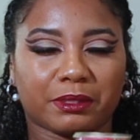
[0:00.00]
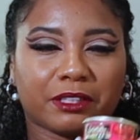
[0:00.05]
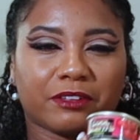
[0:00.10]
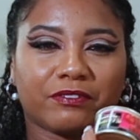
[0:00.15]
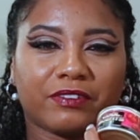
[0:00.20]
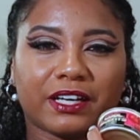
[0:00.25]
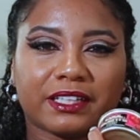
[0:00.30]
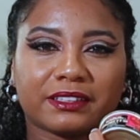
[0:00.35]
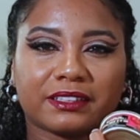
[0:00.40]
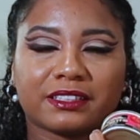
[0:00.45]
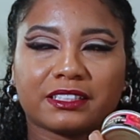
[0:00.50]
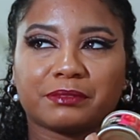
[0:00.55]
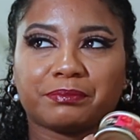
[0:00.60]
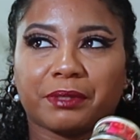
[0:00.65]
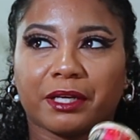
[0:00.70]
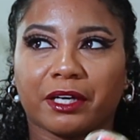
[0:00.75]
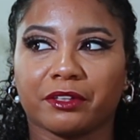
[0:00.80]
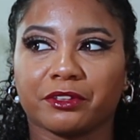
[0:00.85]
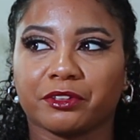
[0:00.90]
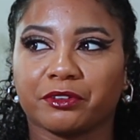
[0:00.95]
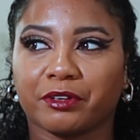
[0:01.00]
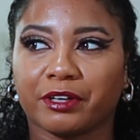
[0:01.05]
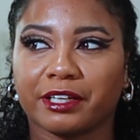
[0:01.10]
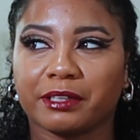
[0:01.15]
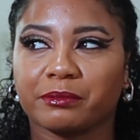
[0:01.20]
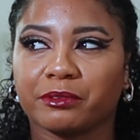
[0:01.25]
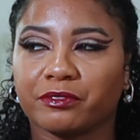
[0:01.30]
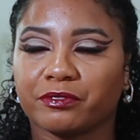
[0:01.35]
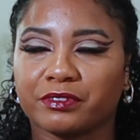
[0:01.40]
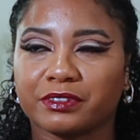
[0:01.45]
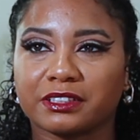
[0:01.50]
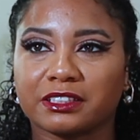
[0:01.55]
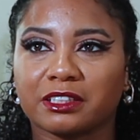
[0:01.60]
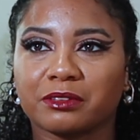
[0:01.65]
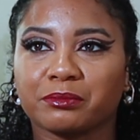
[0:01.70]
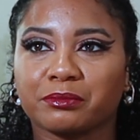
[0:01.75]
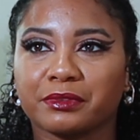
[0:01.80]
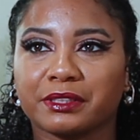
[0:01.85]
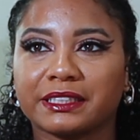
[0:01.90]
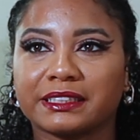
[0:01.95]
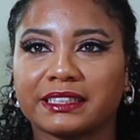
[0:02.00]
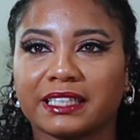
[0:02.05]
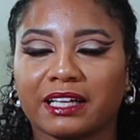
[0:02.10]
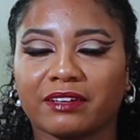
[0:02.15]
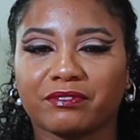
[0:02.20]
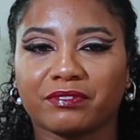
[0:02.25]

And the fact that it's biodegradable, for some reason, I